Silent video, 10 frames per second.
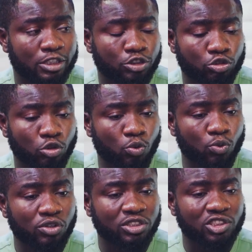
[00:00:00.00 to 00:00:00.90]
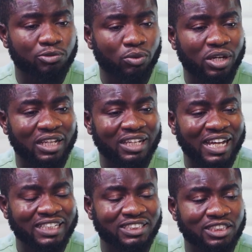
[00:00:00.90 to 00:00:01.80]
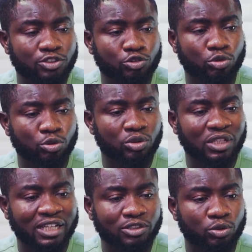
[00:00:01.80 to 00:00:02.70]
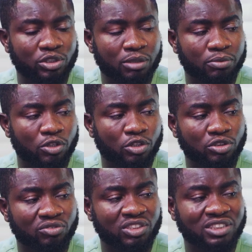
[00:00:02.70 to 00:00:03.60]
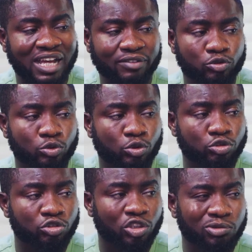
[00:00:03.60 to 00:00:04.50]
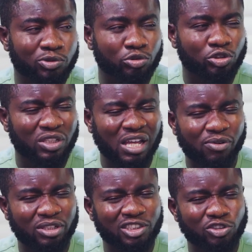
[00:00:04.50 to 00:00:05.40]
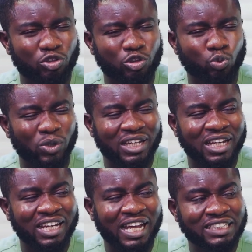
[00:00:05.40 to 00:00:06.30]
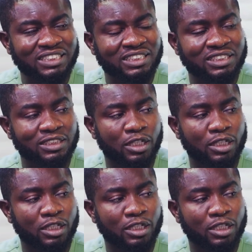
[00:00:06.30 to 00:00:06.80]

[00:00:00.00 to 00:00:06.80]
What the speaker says: you know, one is more enlightened to know that, okay, because of this I have to go to the hospital. The other one is not well enlightened.